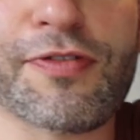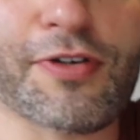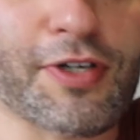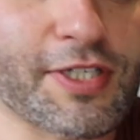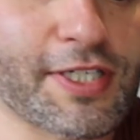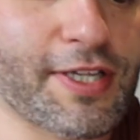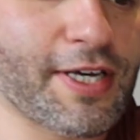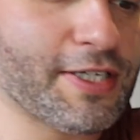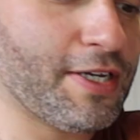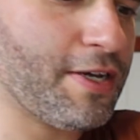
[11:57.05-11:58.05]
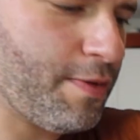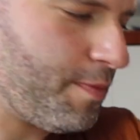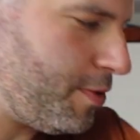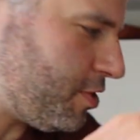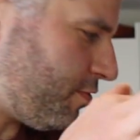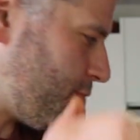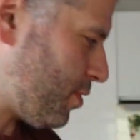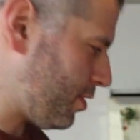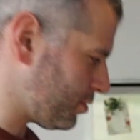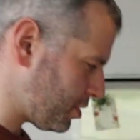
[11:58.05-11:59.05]
if you can see that, beautifully
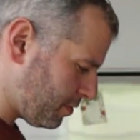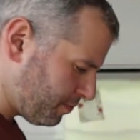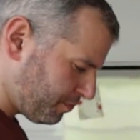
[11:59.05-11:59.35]
browned.